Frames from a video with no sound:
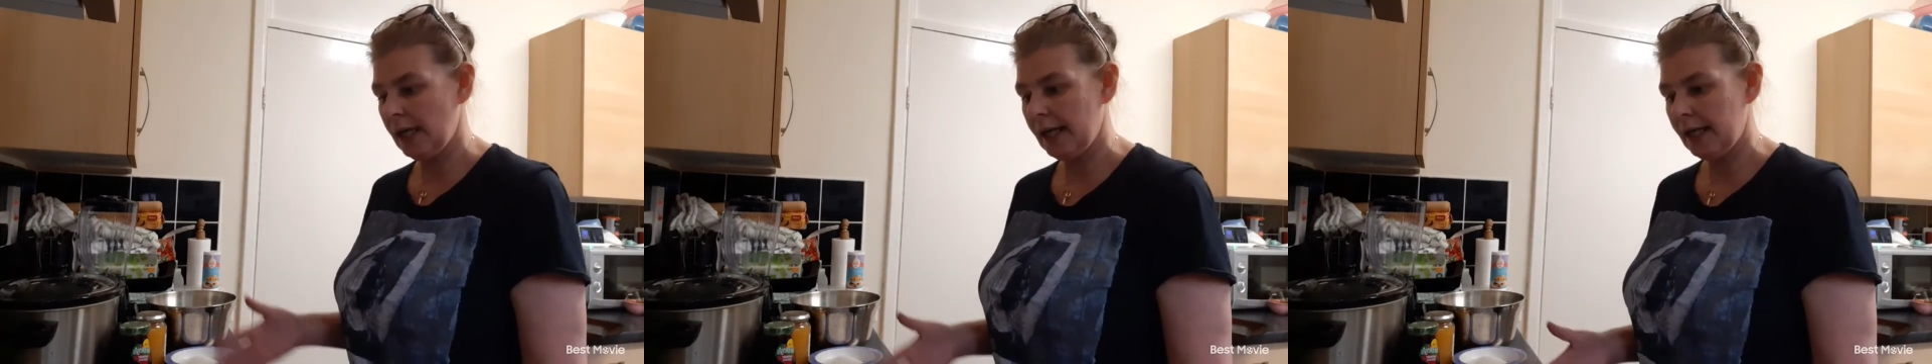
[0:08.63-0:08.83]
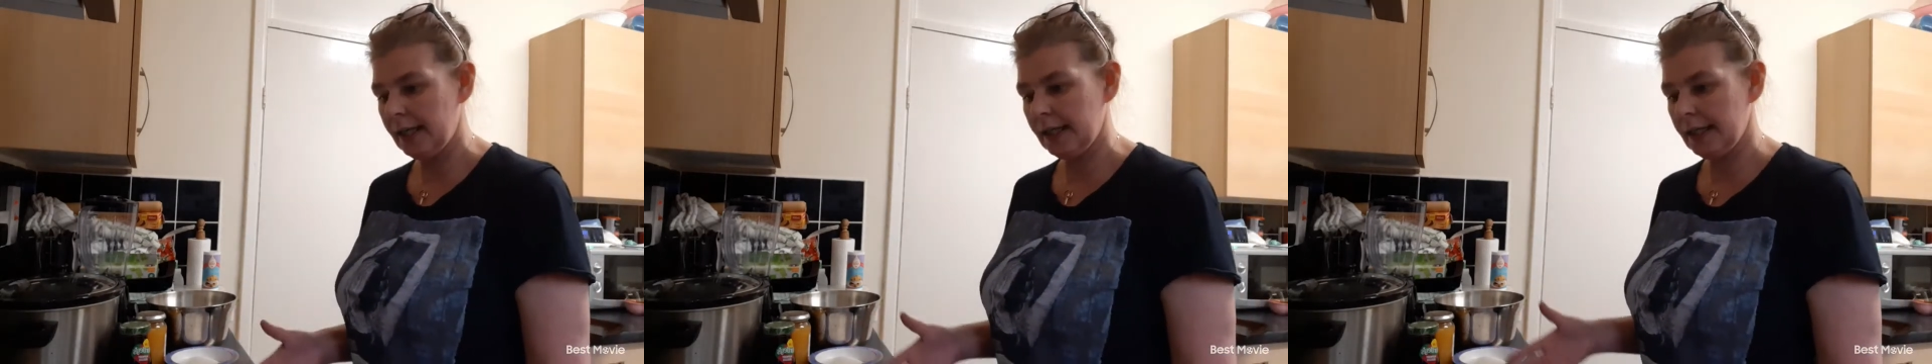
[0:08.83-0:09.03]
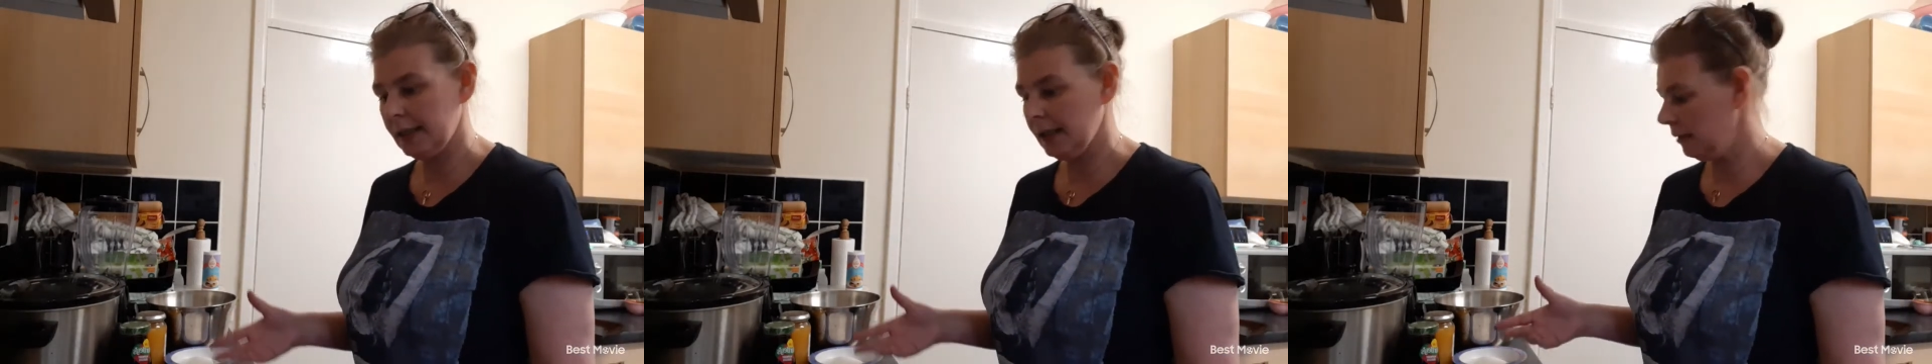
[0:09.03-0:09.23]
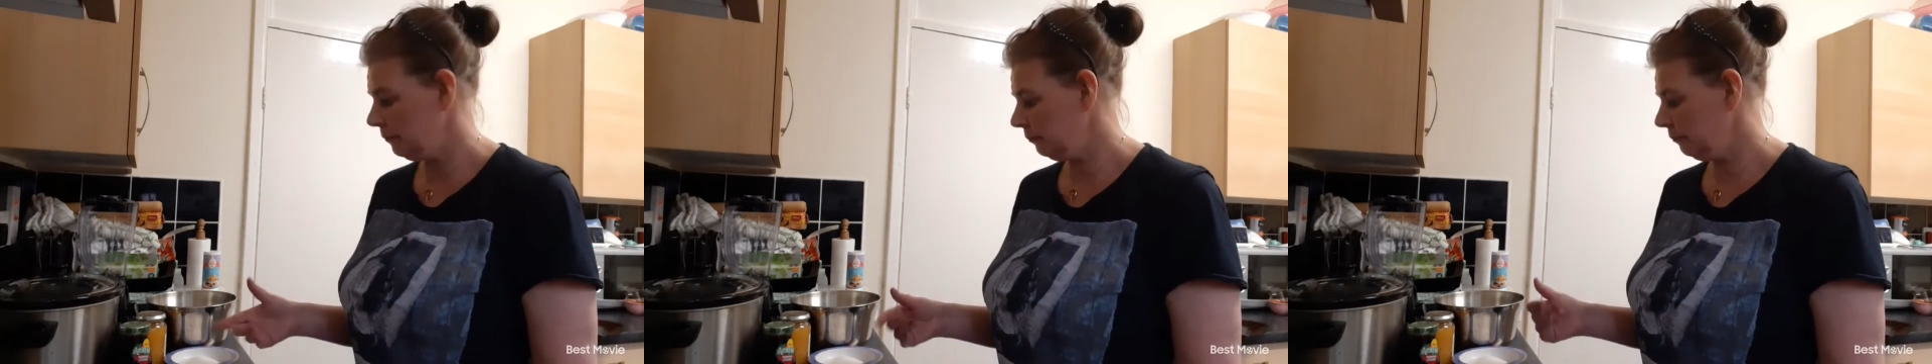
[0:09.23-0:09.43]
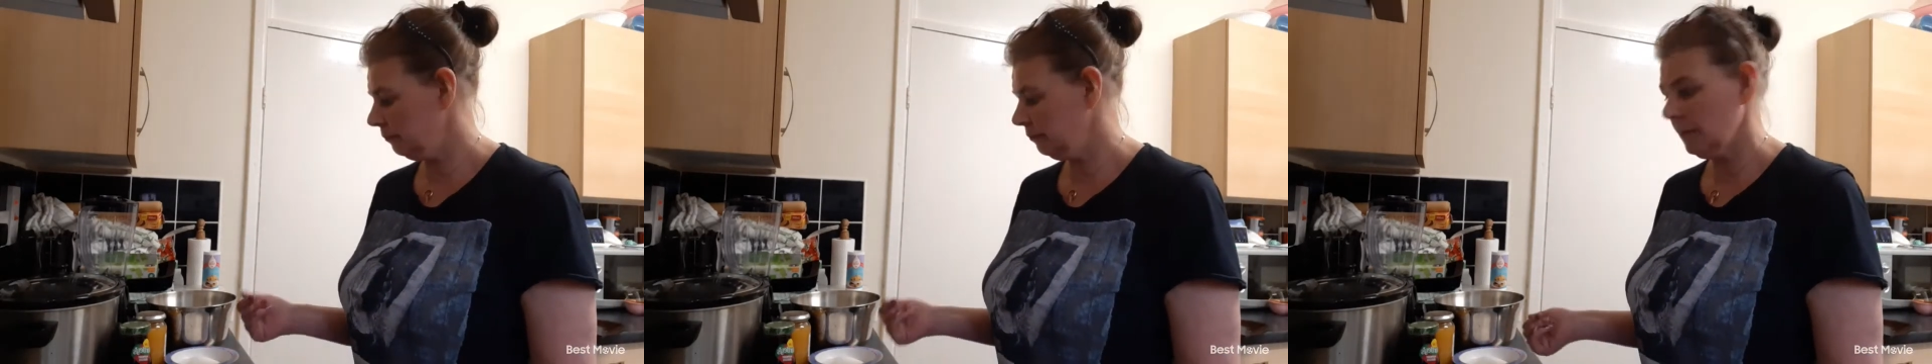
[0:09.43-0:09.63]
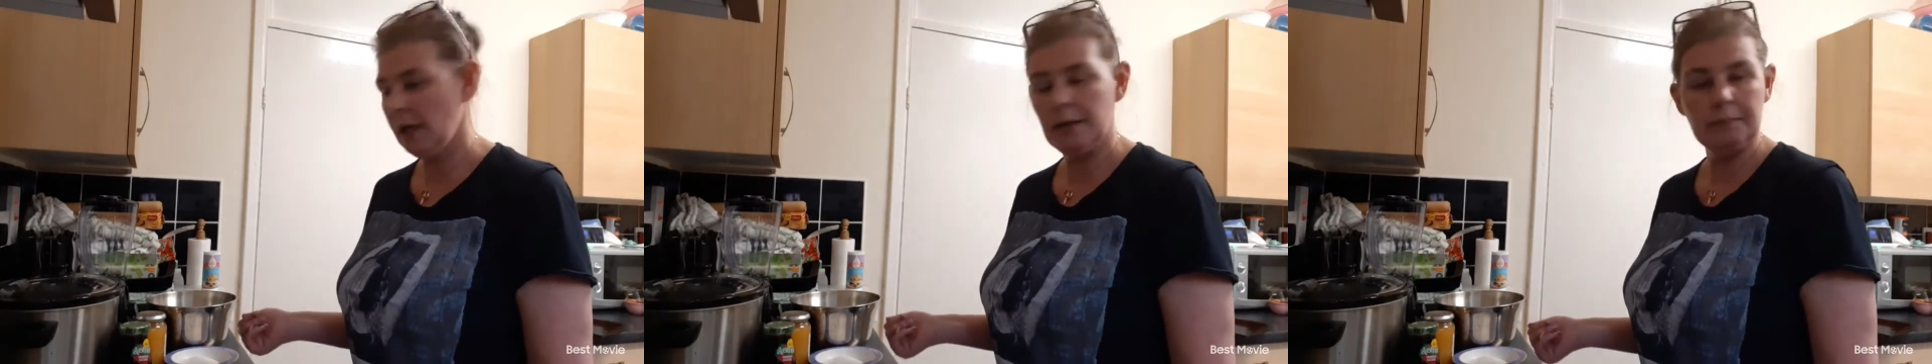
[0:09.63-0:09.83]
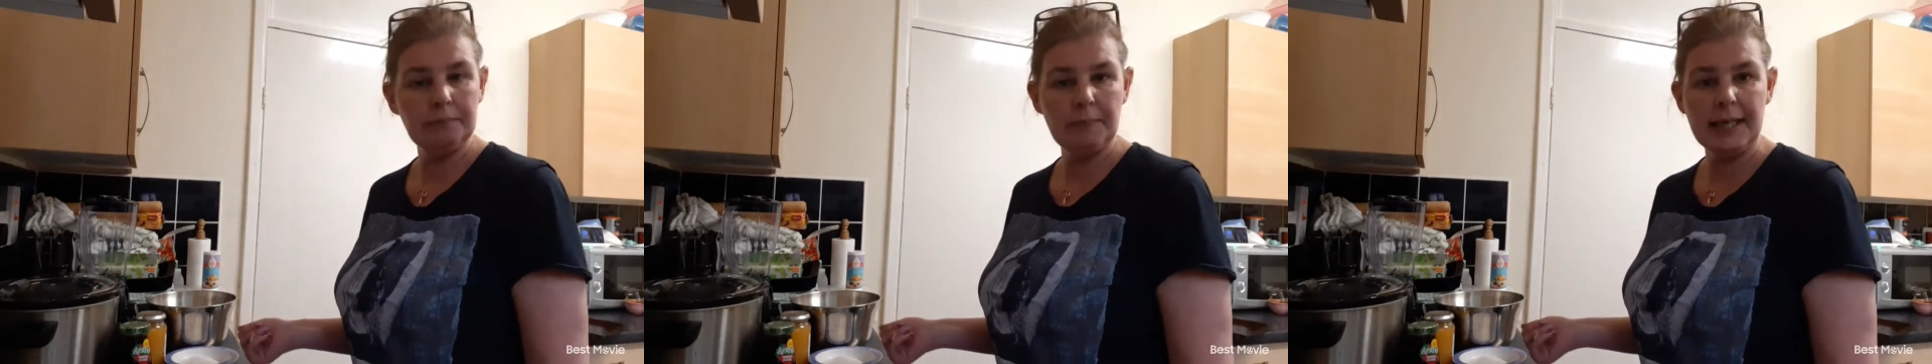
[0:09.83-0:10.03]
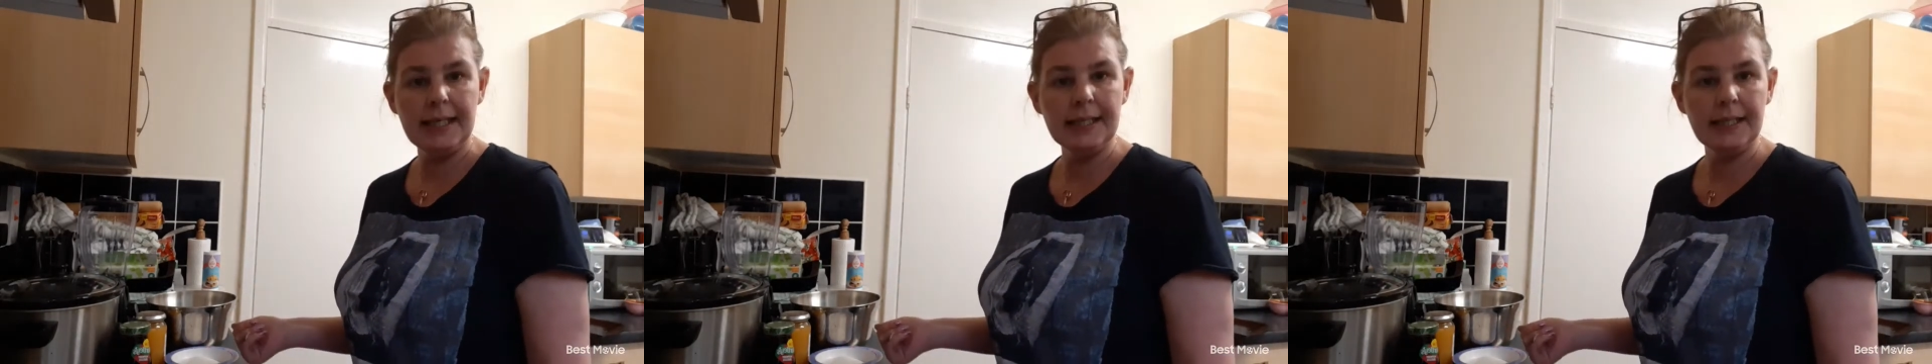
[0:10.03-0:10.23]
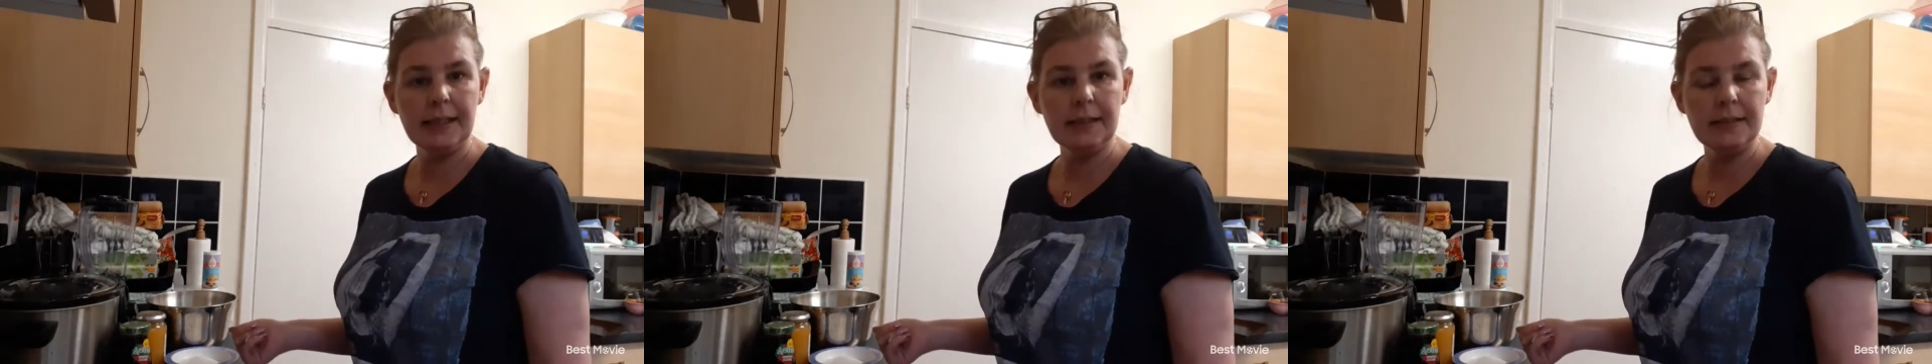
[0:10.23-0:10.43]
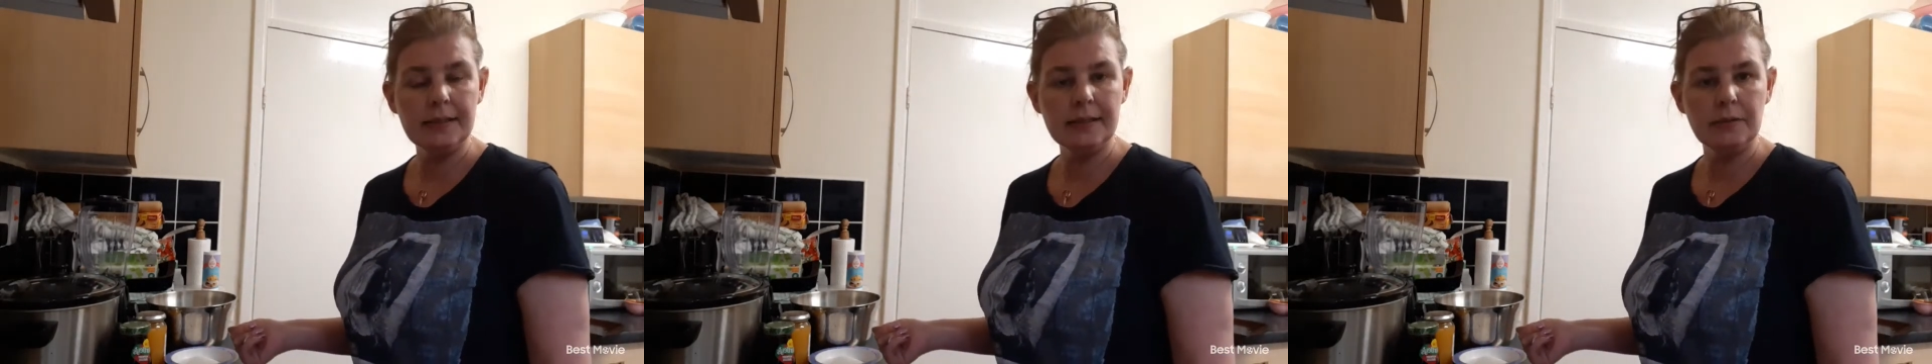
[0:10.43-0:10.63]
I'm
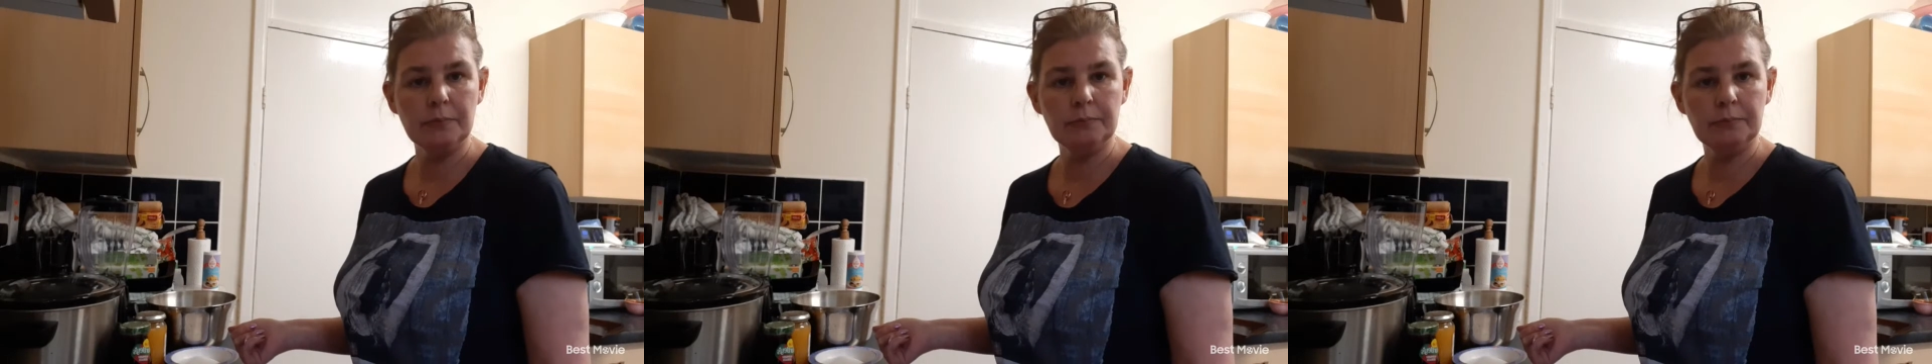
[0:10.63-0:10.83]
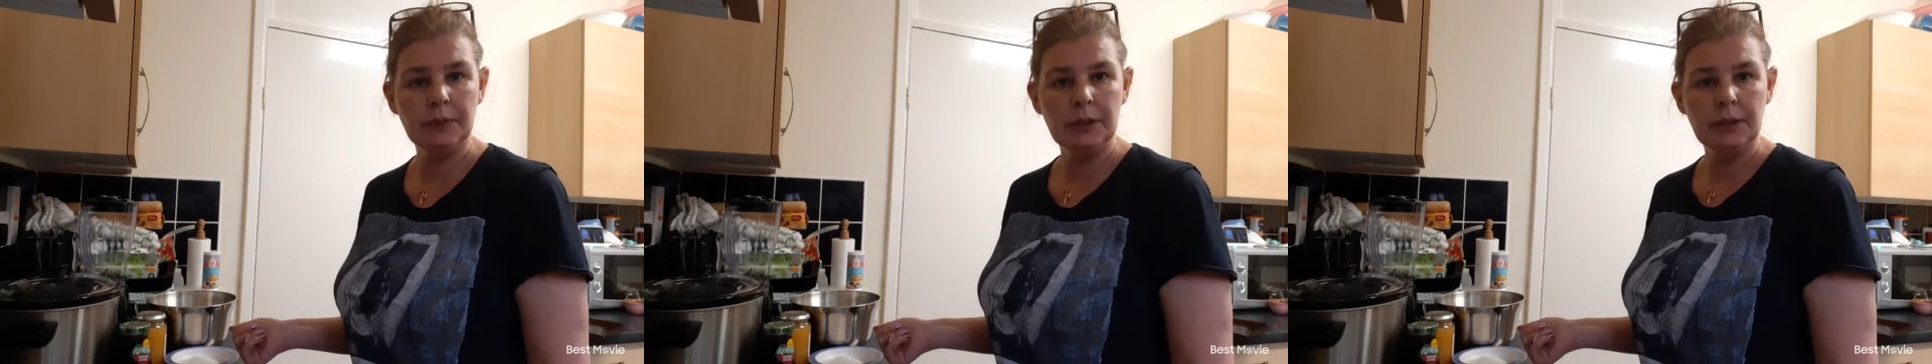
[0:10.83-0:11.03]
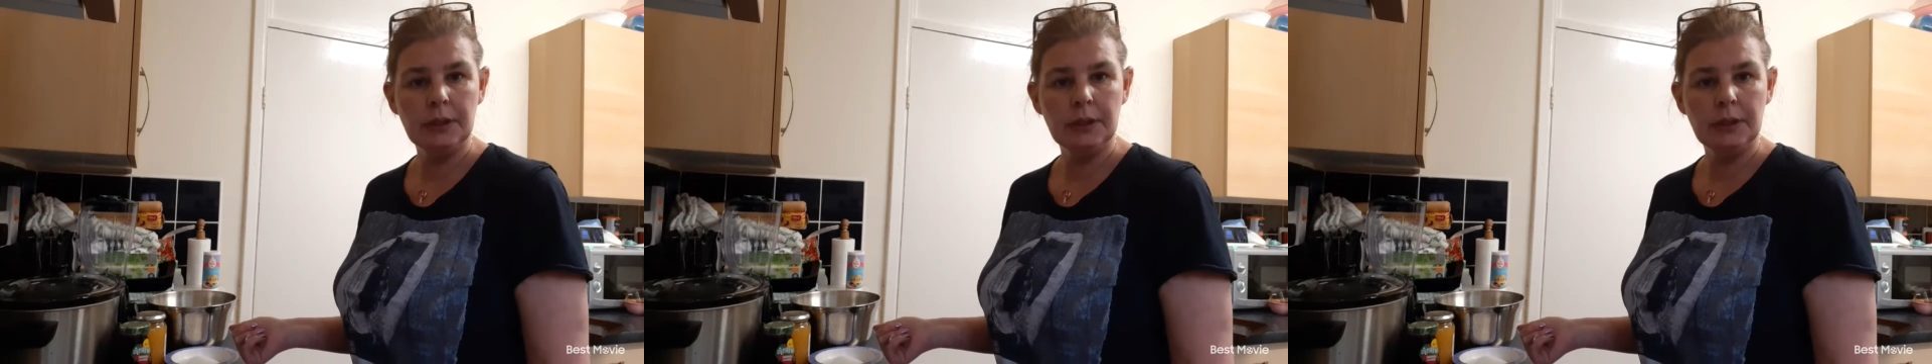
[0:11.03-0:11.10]
making some